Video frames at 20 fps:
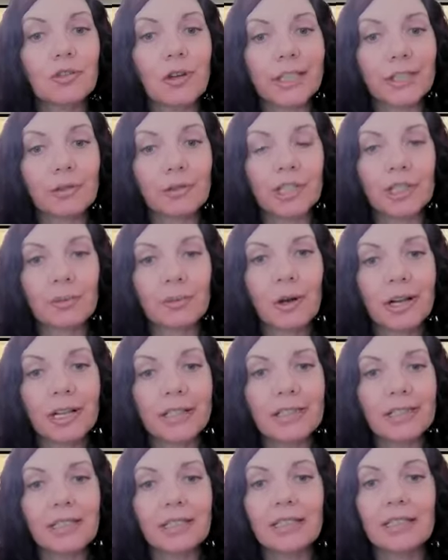same stress
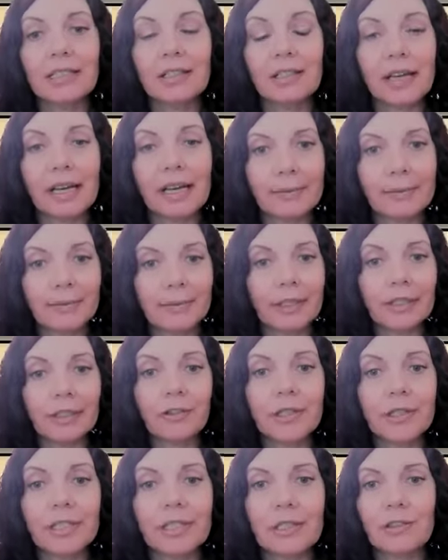response, the
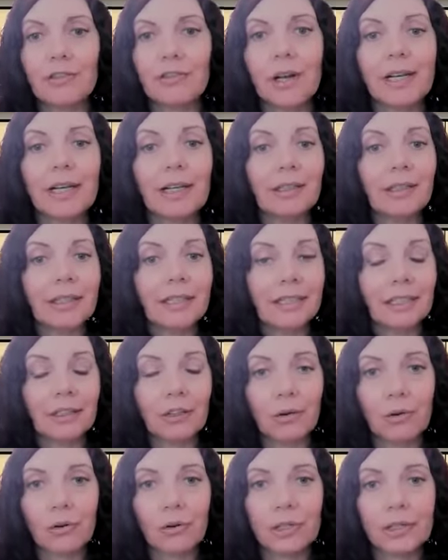increased
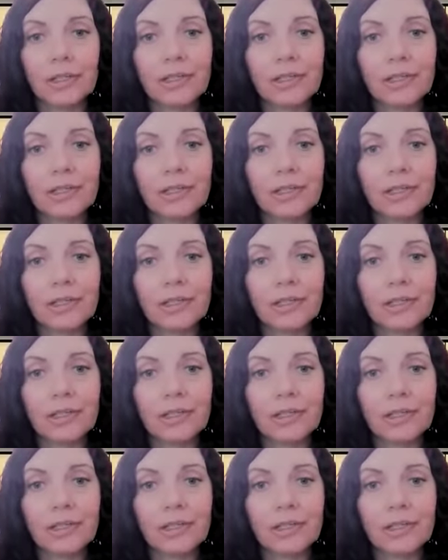adrenaline and